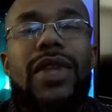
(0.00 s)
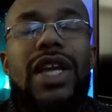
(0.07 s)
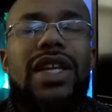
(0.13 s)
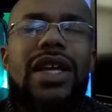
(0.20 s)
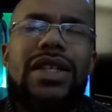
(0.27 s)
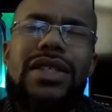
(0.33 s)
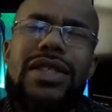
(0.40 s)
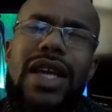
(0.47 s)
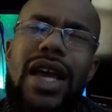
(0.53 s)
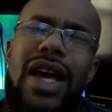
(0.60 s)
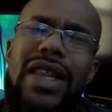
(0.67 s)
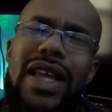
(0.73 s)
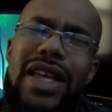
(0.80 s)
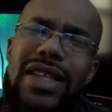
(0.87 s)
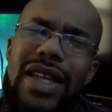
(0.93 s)
and not to say
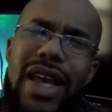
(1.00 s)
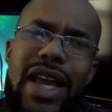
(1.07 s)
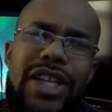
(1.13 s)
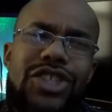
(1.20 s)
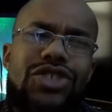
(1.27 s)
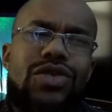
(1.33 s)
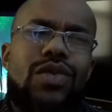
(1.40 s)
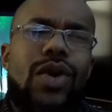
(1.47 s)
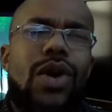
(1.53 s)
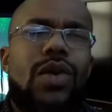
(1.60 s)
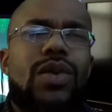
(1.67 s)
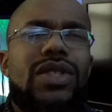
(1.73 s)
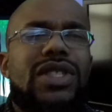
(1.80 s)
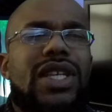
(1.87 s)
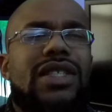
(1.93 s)
that
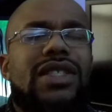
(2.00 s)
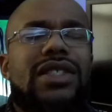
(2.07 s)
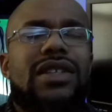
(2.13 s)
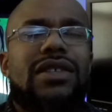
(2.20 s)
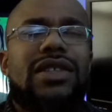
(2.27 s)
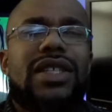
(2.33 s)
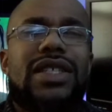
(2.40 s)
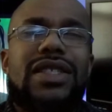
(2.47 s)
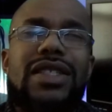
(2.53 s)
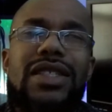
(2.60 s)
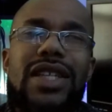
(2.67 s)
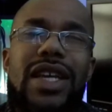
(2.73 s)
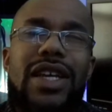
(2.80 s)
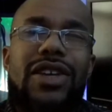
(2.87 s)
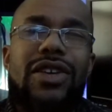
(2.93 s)
H2O was necessarily a
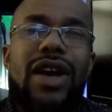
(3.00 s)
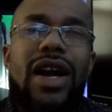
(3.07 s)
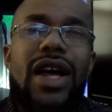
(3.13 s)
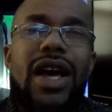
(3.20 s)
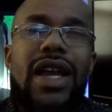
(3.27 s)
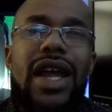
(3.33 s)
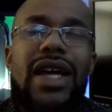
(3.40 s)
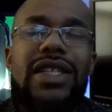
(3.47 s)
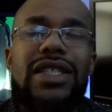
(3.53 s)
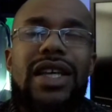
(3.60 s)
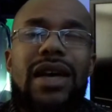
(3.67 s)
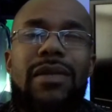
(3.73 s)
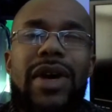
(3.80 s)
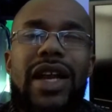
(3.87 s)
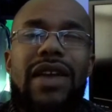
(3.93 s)
stinker.
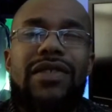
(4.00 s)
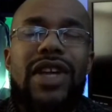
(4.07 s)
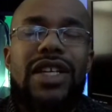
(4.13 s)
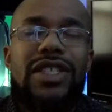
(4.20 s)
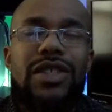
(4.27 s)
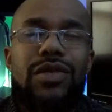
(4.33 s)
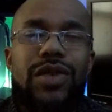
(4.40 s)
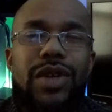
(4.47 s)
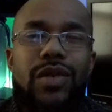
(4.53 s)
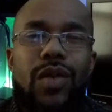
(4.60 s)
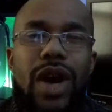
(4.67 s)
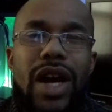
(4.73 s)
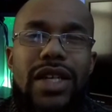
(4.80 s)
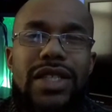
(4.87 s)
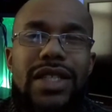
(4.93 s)
I might have to actually
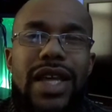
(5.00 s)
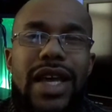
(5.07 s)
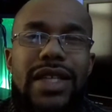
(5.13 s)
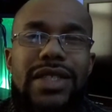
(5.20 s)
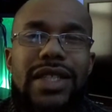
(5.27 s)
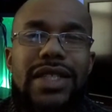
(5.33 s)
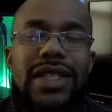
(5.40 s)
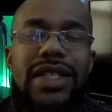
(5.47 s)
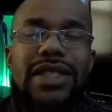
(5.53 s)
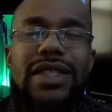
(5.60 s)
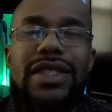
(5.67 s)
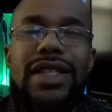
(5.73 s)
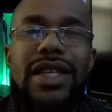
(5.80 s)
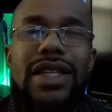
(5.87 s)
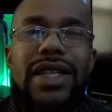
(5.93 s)
rewatch that, because I did
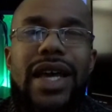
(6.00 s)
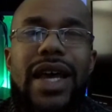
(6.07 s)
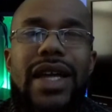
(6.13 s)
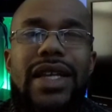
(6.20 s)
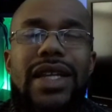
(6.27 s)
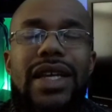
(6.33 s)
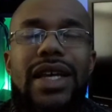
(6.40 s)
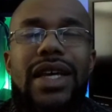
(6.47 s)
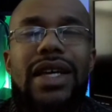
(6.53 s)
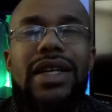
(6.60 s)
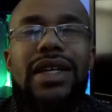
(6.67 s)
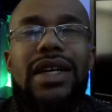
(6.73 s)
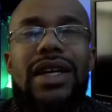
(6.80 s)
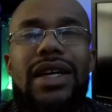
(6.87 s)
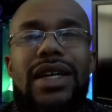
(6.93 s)
see that.
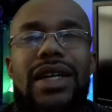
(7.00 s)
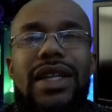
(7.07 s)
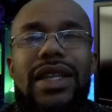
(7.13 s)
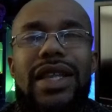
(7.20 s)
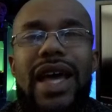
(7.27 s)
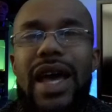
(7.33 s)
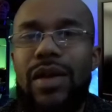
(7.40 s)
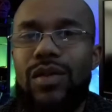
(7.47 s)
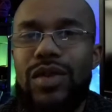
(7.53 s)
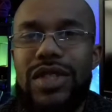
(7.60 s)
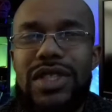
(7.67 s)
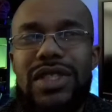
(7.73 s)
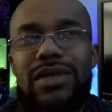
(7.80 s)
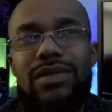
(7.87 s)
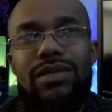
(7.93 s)
That
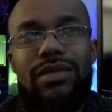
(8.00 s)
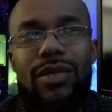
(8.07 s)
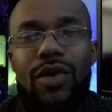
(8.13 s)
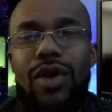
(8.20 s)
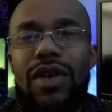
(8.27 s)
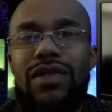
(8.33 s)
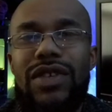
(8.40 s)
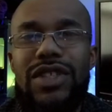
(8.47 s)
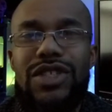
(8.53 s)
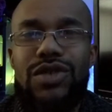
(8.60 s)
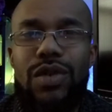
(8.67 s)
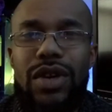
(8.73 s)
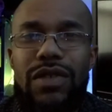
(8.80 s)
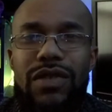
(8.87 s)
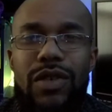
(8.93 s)
was more of a
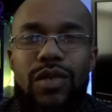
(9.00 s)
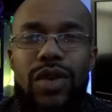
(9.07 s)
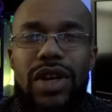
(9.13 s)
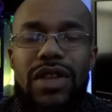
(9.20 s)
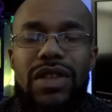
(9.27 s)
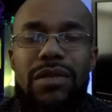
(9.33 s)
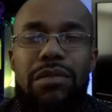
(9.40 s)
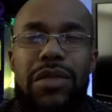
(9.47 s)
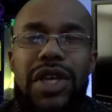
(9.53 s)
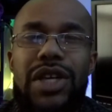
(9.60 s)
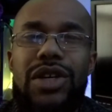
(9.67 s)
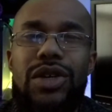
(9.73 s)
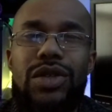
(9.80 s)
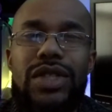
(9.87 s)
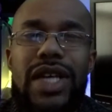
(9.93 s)
sort of a
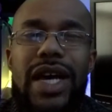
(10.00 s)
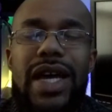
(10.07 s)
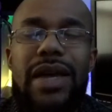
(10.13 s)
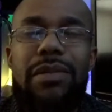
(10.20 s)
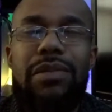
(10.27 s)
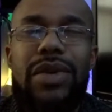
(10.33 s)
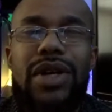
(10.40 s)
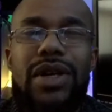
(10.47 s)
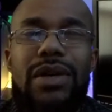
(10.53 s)
run-of-the-mill type